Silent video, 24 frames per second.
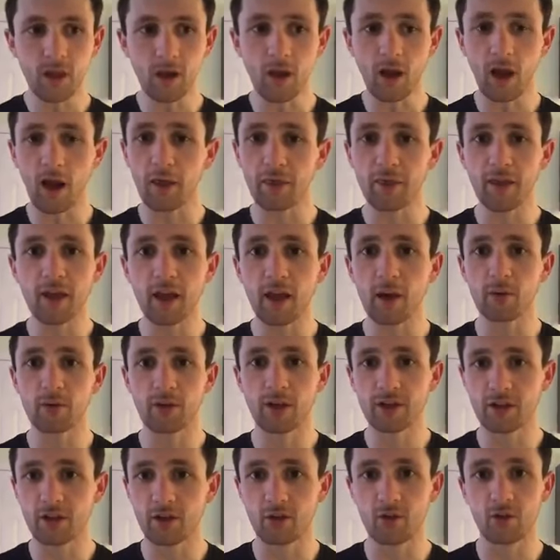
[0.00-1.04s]
I think I would
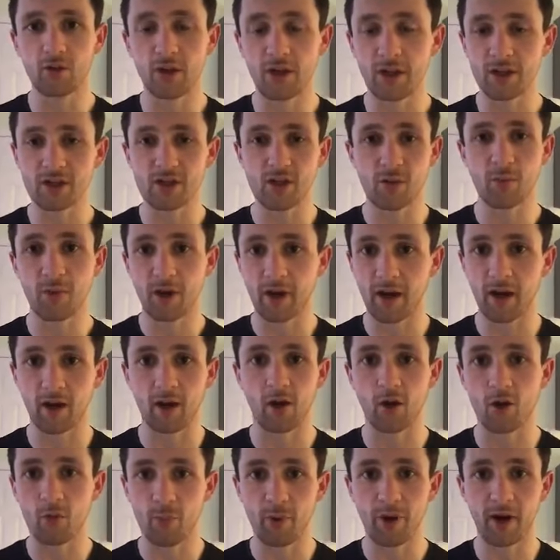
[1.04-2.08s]
like to do it in some kind of
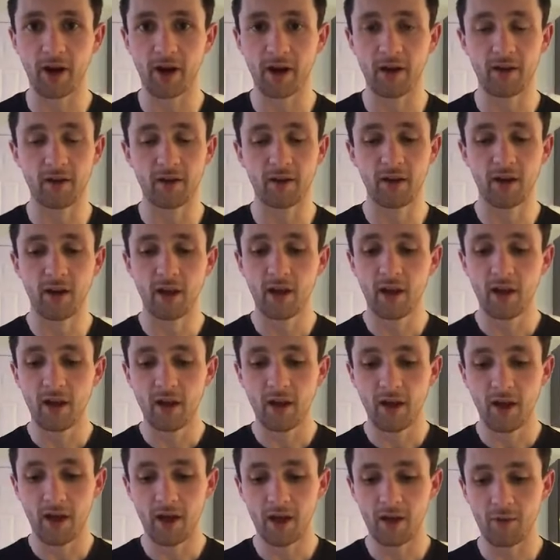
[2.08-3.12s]
group again.
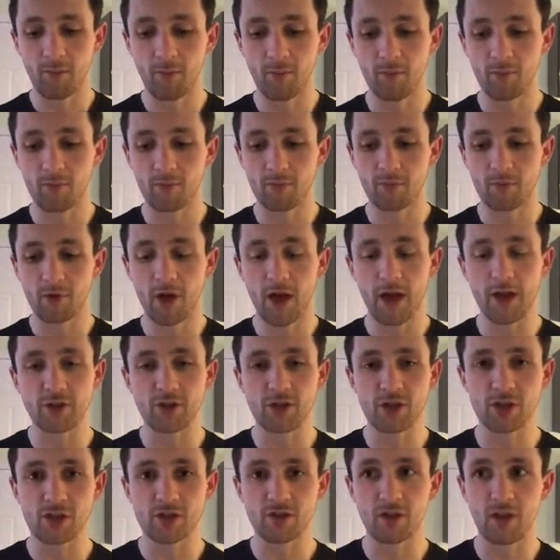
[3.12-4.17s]
It
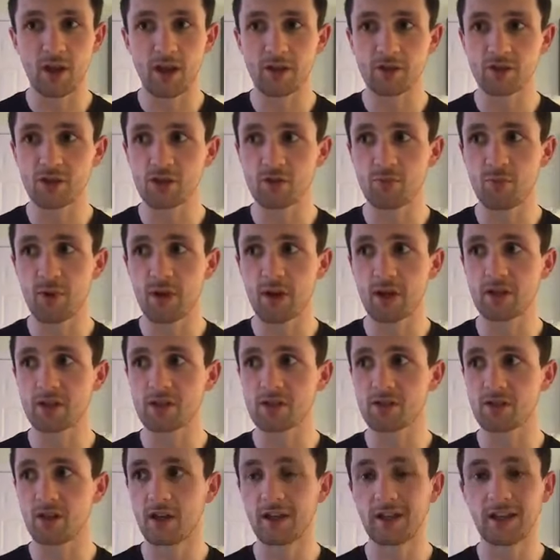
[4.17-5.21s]
just
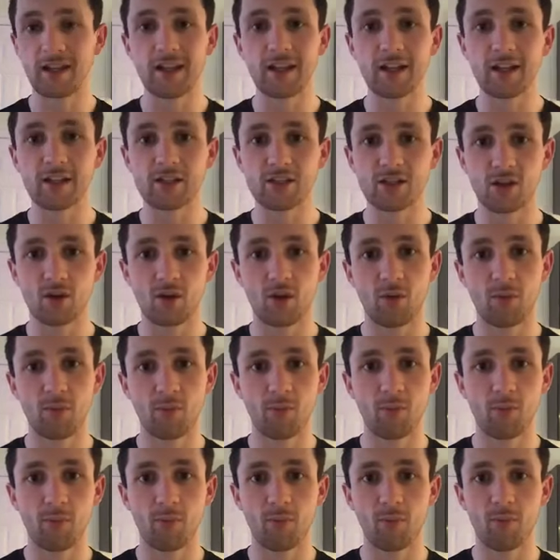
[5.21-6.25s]
makes adherence a lot
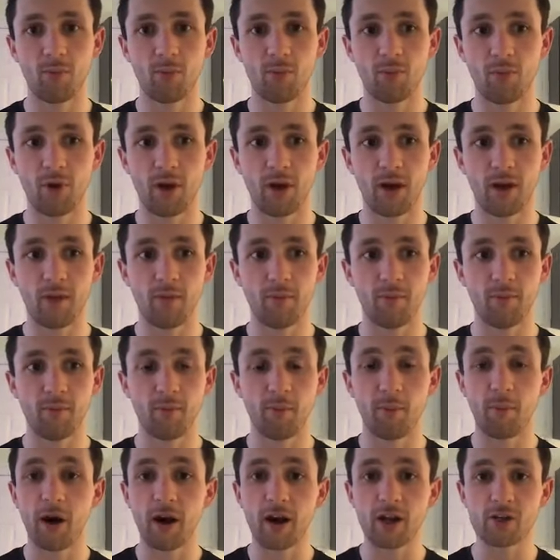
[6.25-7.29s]

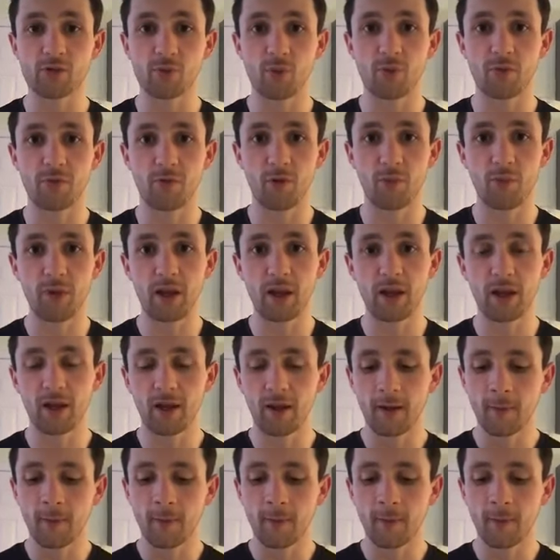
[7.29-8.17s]
manageable for me.